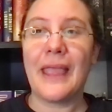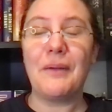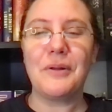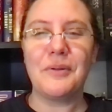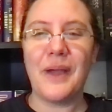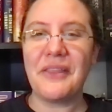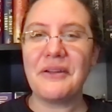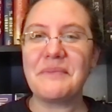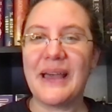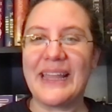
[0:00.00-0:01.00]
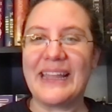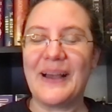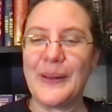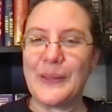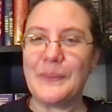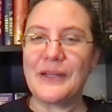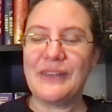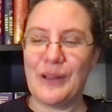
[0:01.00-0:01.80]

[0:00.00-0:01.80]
I would rather my audiobook